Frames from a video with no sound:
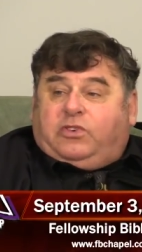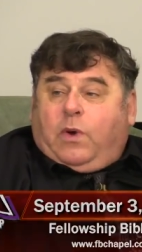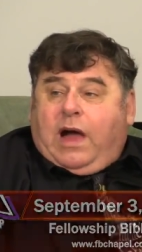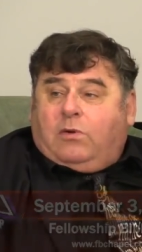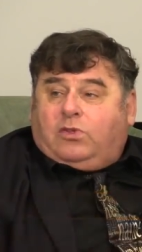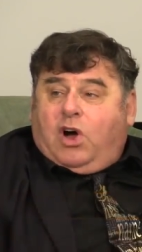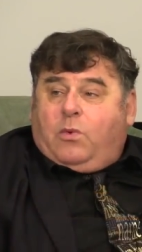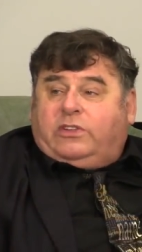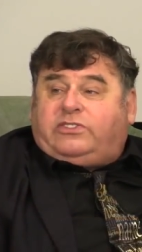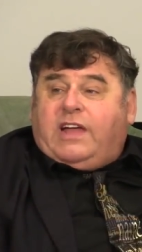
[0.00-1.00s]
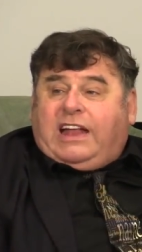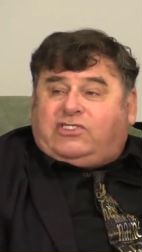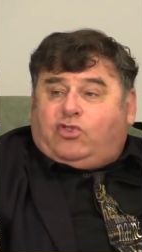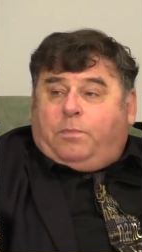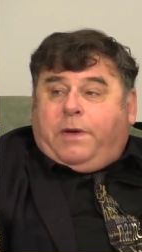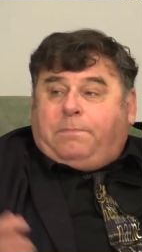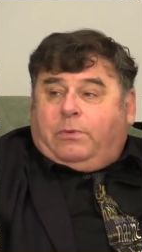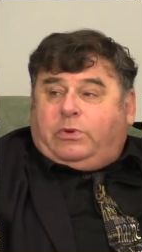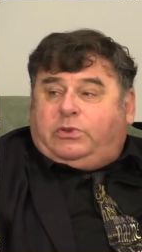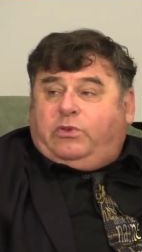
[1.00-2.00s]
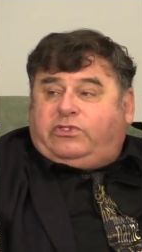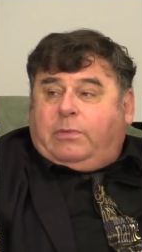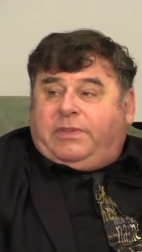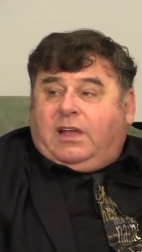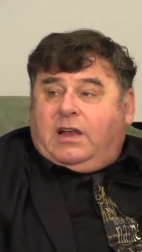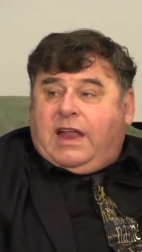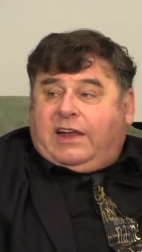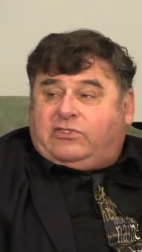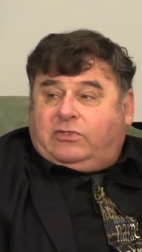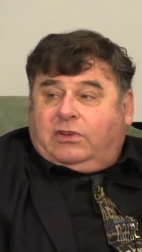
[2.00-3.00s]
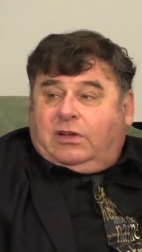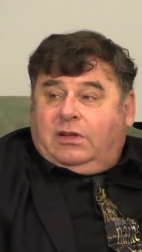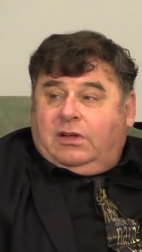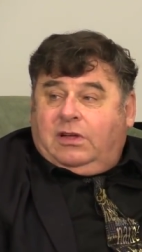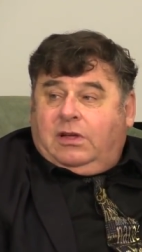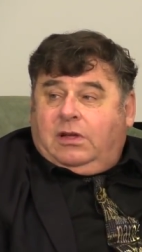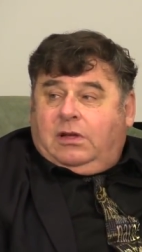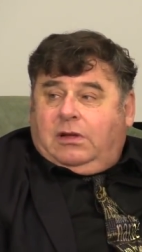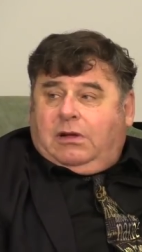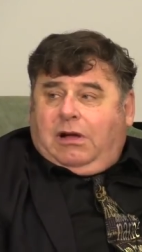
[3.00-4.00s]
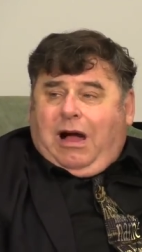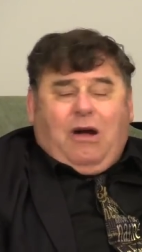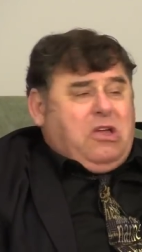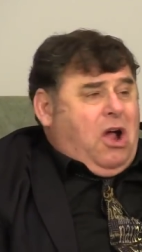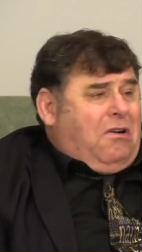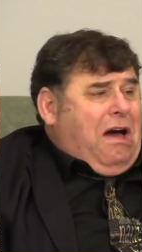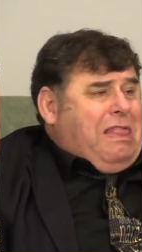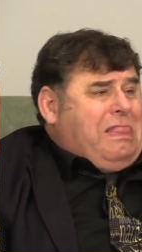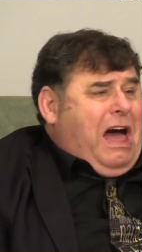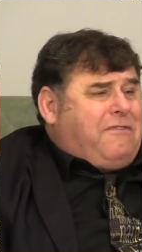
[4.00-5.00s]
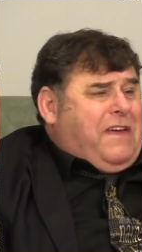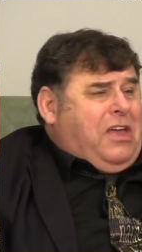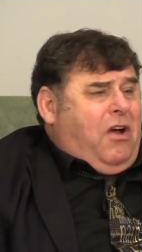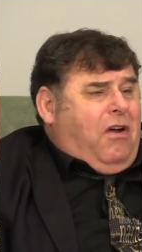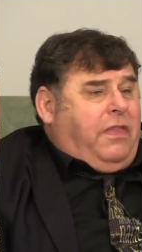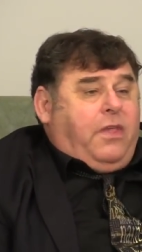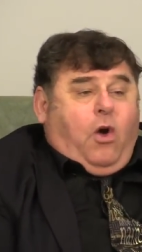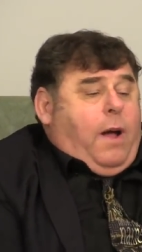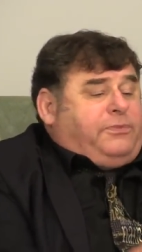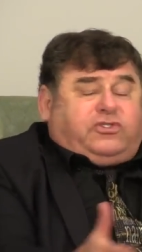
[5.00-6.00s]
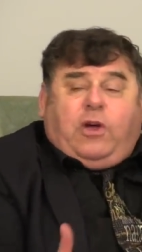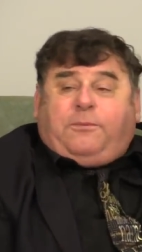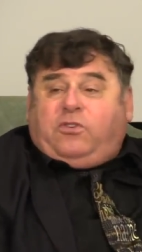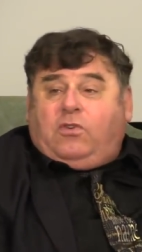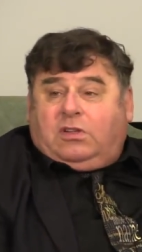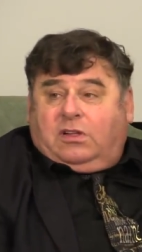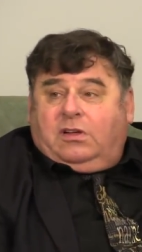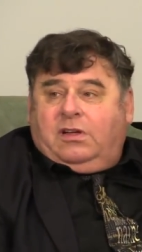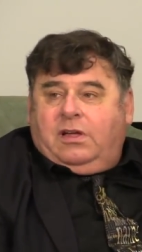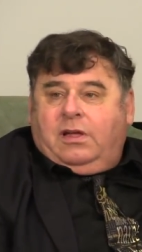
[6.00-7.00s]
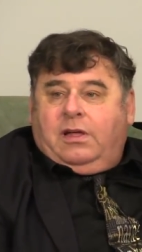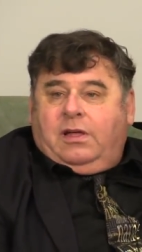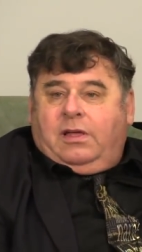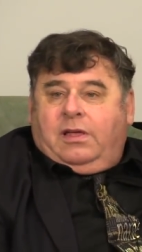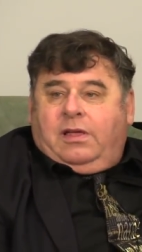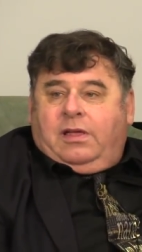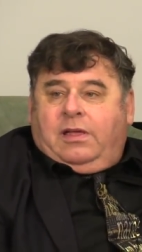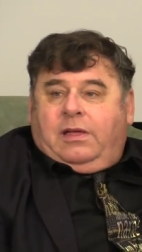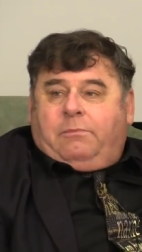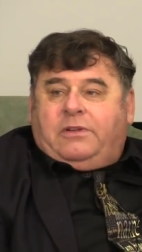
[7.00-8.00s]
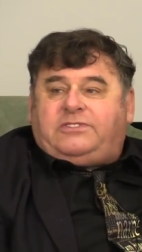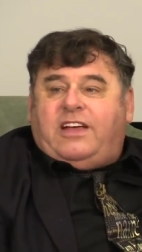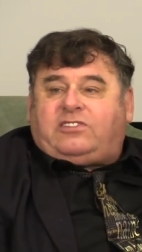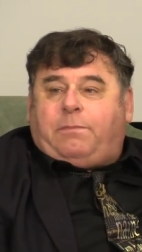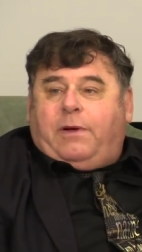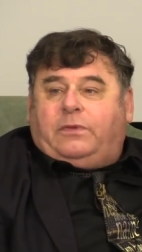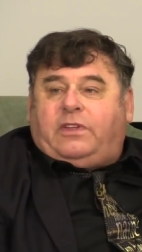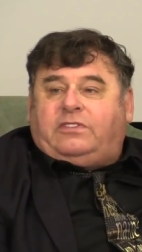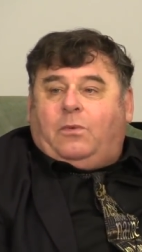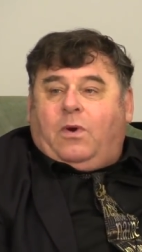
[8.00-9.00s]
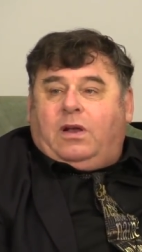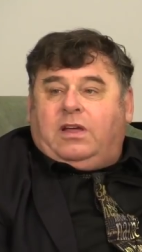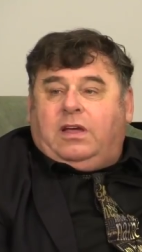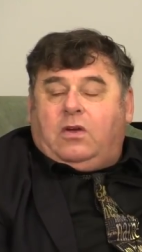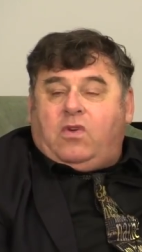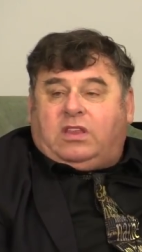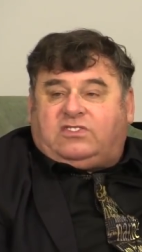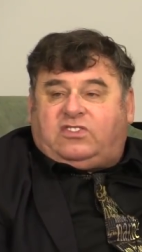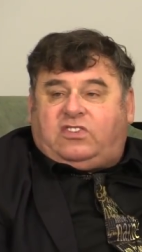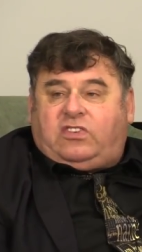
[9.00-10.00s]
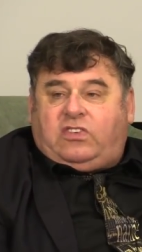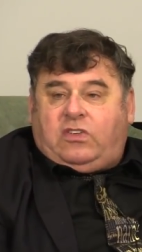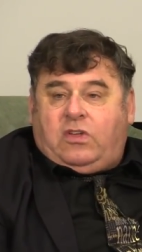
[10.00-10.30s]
You outlaw what's natural, people will do something unnatural. Oh, you're a mother, you're a no, I'm scriptural. But Jezebel doesn't want to hear it.